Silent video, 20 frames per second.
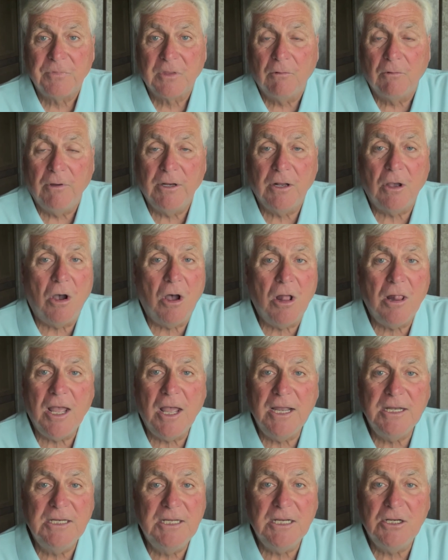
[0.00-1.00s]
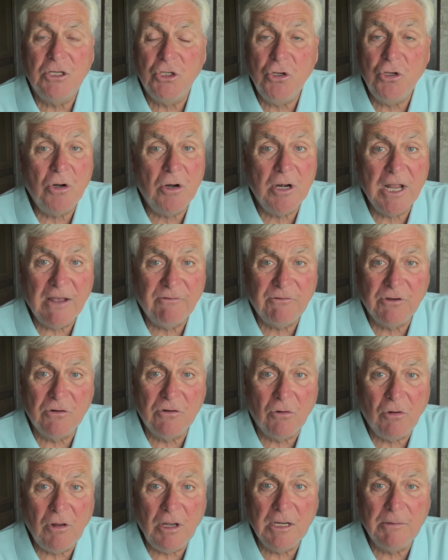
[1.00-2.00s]
What all I did, you don't have to
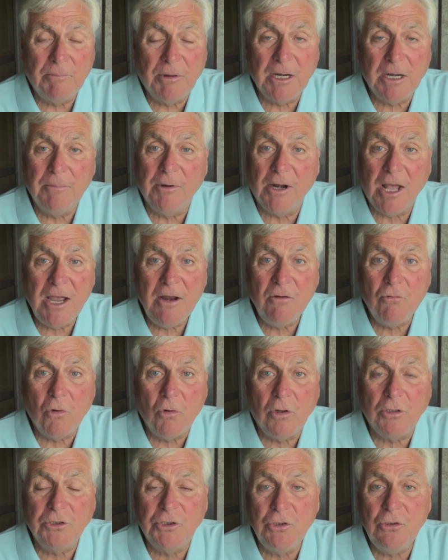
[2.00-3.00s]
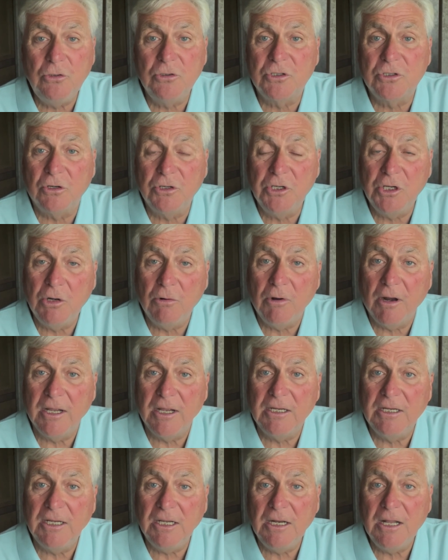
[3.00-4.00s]
enroll anybody, but I enrolled too. So do you know what
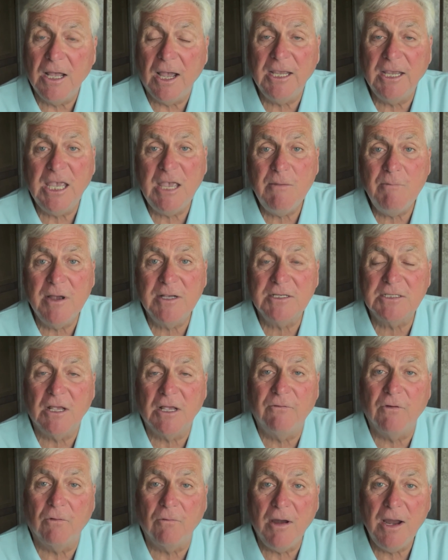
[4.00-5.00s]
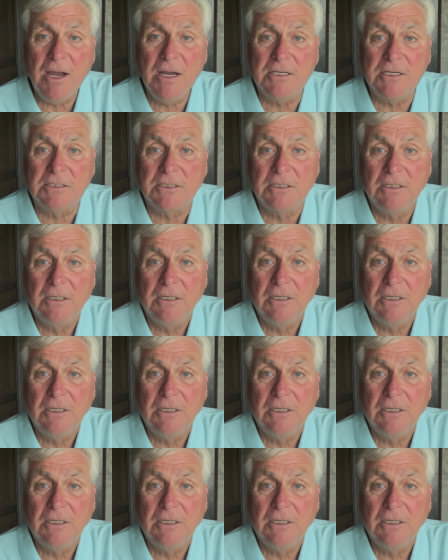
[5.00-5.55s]
I did? I gave myself a raise.